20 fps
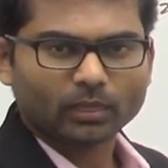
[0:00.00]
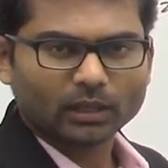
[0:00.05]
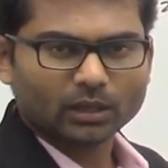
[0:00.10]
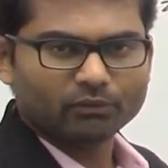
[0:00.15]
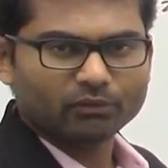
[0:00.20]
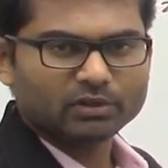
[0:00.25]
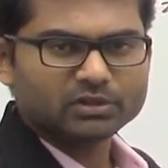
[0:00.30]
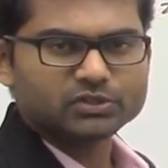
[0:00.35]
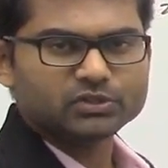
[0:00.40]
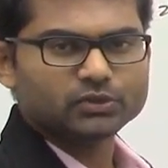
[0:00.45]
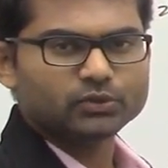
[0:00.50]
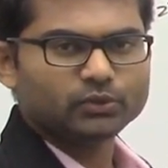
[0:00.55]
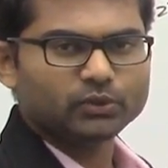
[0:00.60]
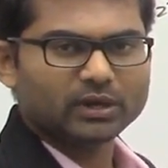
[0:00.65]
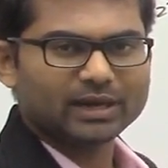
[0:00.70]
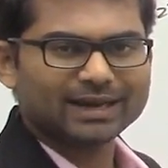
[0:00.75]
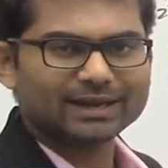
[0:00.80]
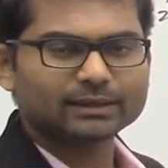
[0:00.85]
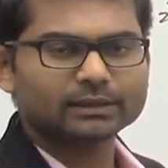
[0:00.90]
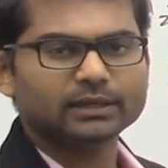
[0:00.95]
Once you
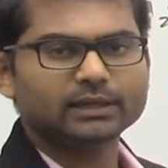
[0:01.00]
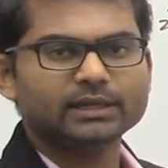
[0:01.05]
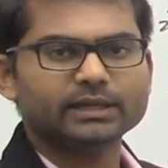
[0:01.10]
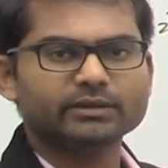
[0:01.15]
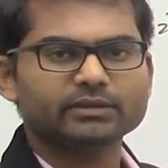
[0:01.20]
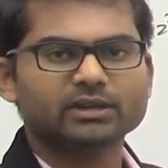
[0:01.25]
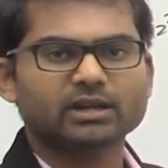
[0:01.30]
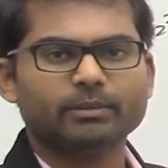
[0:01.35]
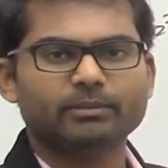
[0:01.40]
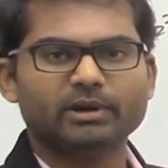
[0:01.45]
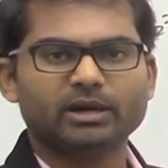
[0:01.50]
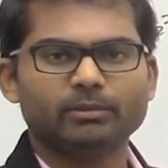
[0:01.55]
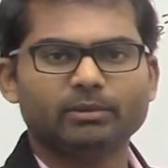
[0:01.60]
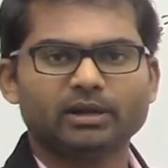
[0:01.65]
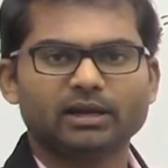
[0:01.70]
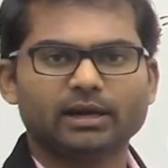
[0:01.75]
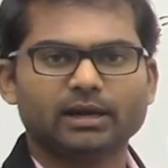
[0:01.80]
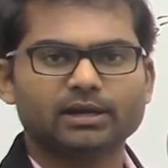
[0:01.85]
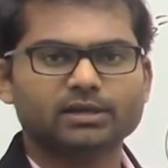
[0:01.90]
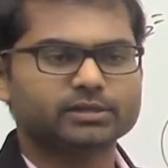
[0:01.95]
correctly derive the
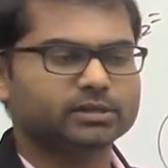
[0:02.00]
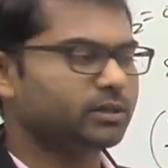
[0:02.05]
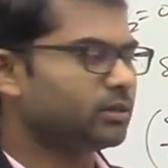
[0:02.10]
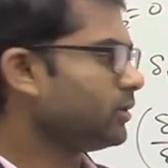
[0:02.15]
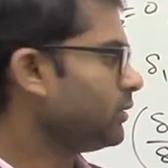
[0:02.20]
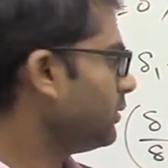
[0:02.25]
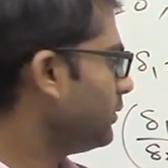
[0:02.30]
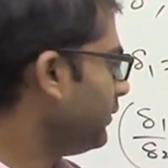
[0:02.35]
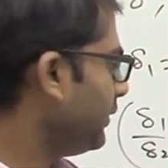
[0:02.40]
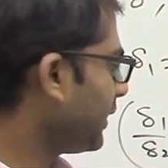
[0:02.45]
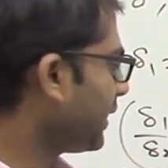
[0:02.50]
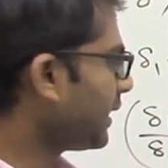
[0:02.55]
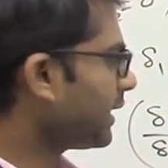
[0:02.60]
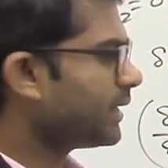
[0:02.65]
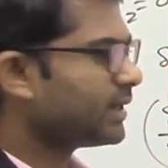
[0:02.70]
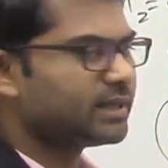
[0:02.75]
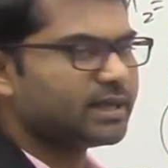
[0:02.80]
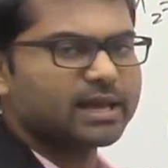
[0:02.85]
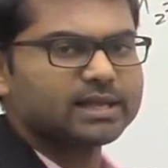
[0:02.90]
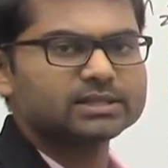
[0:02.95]
compatibility condition, you can
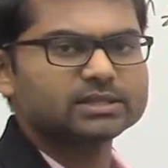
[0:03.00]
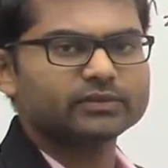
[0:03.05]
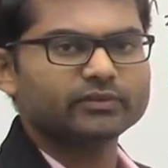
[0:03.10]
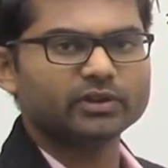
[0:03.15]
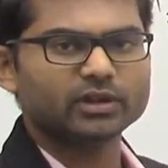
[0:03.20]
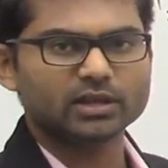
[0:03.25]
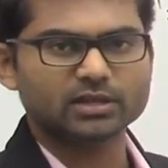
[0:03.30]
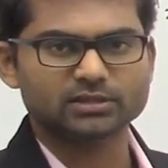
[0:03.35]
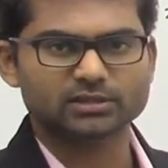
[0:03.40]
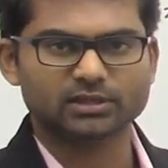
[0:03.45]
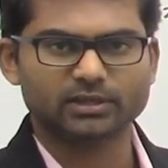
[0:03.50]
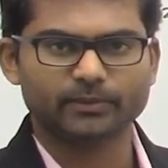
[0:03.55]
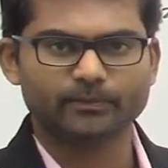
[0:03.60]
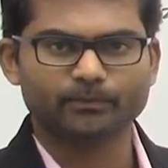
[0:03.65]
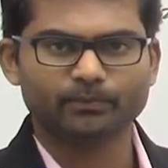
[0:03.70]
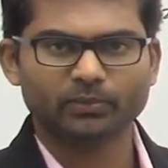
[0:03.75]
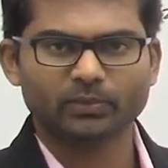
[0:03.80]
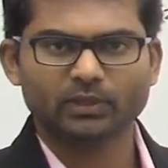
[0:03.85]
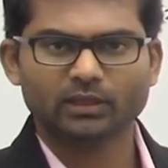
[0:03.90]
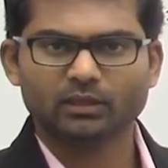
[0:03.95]
get the answer very easily.
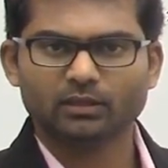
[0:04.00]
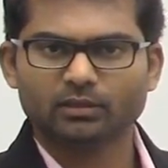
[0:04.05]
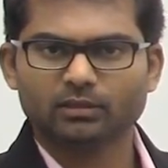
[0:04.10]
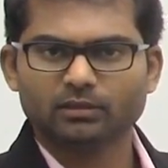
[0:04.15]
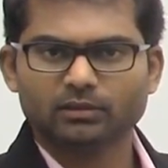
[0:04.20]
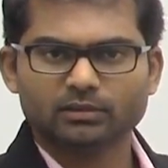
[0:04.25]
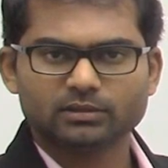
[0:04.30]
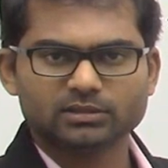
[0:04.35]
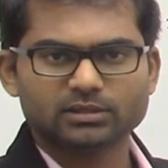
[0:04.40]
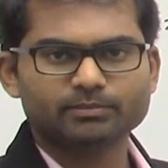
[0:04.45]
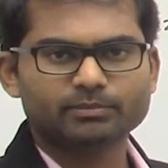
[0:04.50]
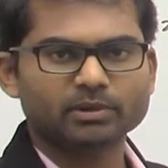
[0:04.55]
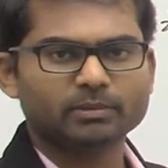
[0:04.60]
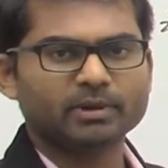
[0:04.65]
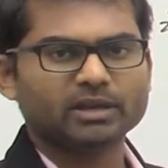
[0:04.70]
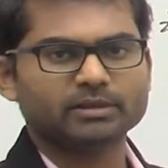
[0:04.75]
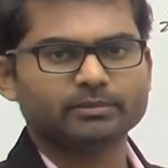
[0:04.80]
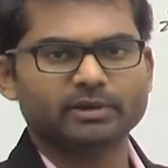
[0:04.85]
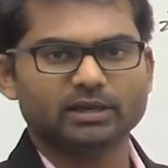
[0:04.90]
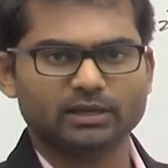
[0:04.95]
Simple
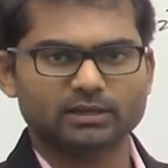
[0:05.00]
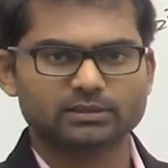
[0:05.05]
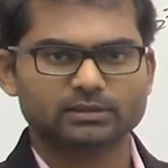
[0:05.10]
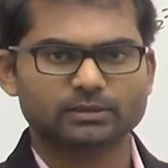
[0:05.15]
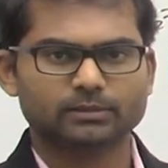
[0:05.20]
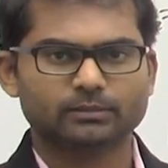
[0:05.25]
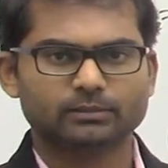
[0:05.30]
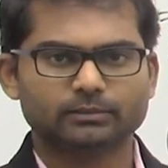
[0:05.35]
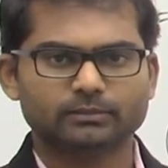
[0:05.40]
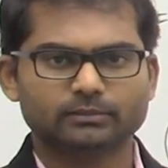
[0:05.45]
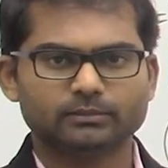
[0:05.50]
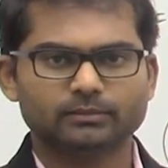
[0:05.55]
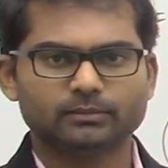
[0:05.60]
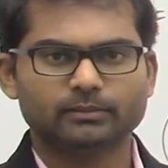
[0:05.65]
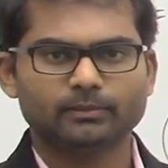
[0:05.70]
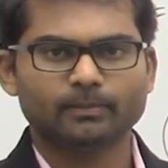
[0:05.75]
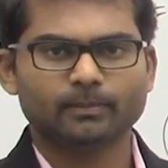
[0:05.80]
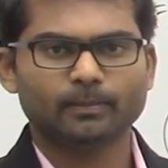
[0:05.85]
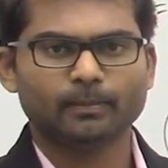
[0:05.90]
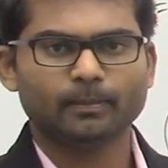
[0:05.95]
mathematics.
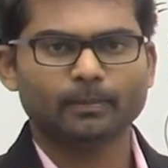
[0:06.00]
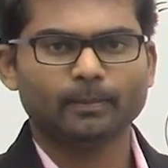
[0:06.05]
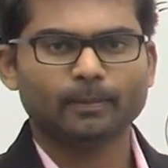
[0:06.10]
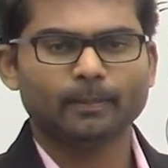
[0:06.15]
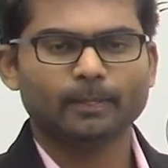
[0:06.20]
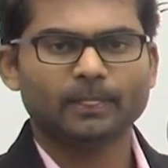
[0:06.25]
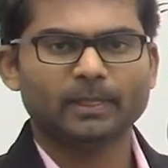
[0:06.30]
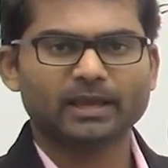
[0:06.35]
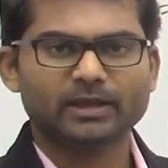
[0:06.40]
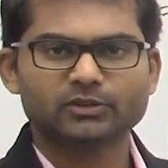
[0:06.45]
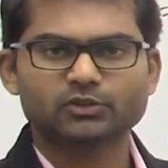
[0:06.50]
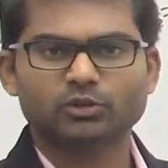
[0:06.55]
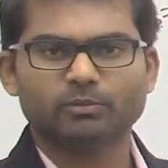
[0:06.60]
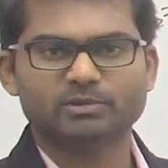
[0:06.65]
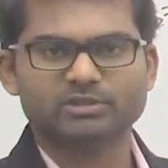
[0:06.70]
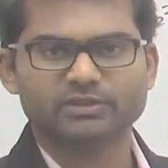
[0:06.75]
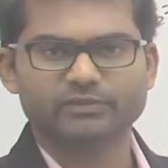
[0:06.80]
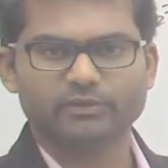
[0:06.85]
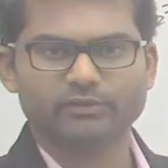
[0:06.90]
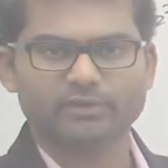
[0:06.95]
Thank you so
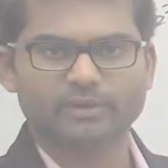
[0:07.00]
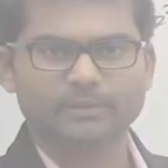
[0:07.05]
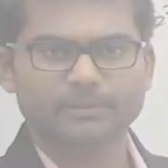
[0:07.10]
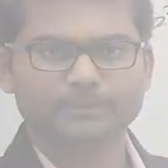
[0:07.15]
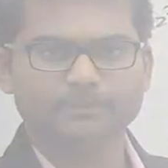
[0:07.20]
much everyone.